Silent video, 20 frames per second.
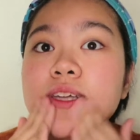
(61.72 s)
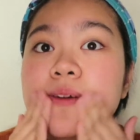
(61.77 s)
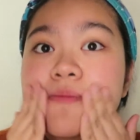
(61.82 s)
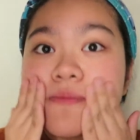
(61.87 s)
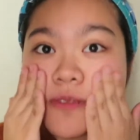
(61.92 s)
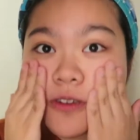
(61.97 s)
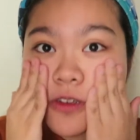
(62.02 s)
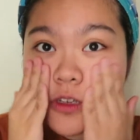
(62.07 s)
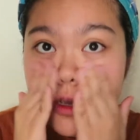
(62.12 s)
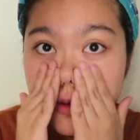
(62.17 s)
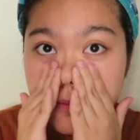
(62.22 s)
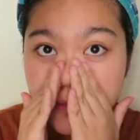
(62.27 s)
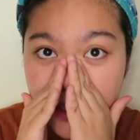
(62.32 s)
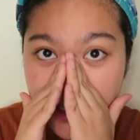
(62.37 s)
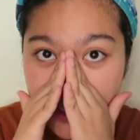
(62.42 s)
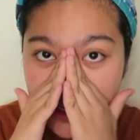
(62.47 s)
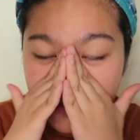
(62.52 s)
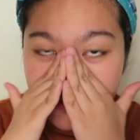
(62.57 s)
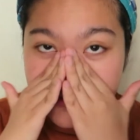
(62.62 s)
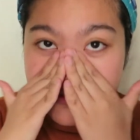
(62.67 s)
step to your
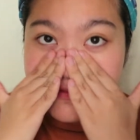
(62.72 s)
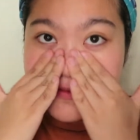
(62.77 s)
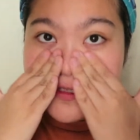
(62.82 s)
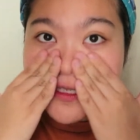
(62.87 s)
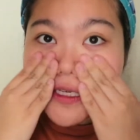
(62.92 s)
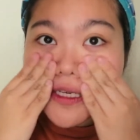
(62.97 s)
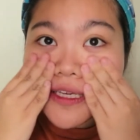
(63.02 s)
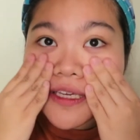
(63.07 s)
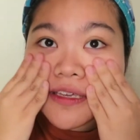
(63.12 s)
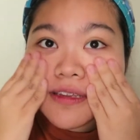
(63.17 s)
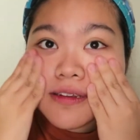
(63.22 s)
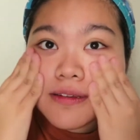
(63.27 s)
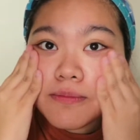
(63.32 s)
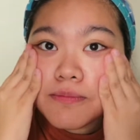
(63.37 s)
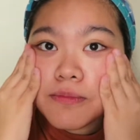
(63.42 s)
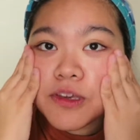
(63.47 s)
makeup routine.